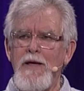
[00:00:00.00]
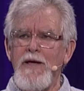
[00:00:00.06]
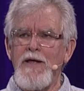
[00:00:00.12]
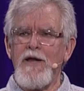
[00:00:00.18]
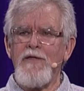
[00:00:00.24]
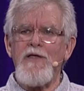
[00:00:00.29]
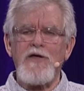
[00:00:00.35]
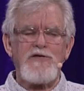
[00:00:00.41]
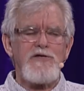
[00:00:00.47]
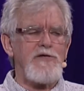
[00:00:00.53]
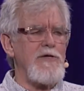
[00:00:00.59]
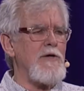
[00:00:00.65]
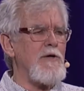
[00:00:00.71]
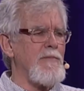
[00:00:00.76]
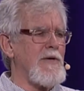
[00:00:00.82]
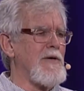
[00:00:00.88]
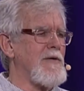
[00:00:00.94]
and in that
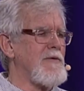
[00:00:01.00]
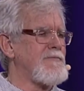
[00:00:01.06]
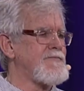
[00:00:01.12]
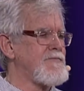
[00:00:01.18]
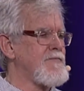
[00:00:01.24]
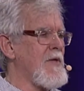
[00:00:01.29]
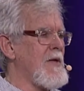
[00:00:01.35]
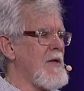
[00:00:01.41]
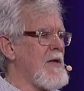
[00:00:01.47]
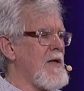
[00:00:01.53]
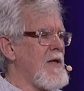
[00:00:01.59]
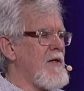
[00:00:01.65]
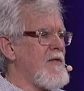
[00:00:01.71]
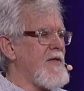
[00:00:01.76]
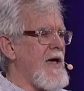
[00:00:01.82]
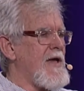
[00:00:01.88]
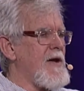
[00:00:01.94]
steel mill,
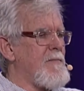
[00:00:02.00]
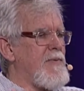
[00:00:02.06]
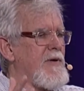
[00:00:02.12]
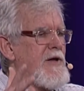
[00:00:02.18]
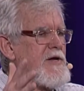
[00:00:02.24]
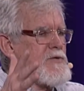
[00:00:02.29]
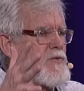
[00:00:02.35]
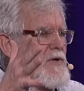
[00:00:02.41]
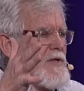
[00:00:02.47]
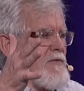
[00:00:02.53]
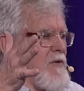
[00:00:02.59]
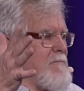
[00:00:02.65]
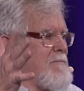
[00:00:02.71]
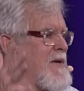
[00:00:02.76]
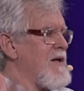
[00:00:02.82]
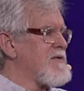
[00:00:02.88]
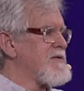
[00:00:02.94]
they had a place where they were
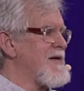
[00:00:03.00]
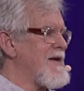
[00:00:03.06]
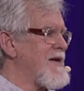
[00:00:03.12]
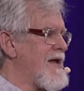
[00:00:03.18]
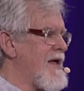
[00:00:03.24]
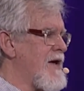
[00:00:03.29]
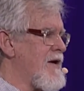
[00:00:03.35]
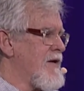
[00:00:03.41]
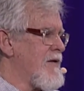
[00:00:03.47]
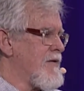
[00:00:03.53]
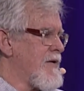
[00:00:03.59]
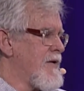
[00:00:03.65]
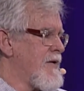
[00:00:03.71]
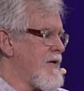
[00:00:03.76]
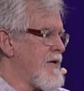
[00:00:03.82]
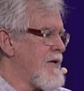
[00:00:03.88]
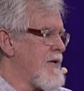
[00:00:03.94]
melting down
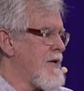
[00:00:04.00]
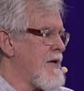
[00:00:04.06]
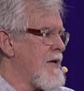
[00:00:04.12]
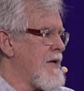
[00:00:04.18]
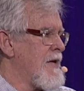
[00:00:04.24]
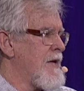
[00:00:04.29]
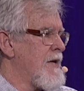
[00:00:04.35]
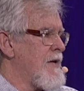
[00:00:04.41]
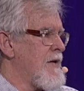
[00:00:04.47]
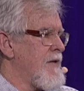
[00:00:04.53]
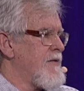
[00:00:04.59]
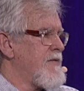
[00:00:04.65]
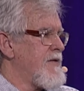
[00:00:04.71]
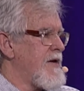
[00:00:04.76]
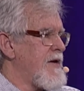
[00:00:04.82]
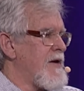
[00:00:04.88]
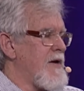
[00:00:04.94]

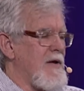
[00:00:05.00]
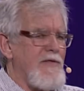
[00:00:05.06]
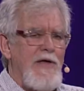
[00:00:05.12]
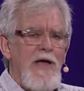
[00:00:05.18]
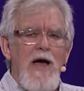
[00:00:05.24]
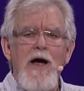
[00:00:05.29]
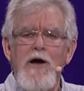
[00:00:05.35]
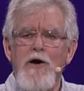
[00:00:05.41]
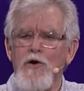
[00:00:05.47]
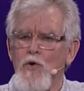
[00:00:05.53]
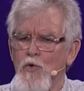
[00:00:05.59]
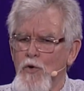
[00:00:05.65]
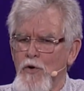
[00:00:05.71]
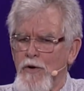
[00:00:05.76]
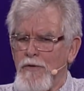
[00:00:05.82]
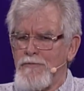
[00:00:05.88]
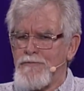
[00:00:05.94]
the, uh, the iron
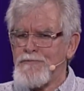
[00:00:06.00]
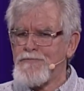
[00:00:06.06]
ore,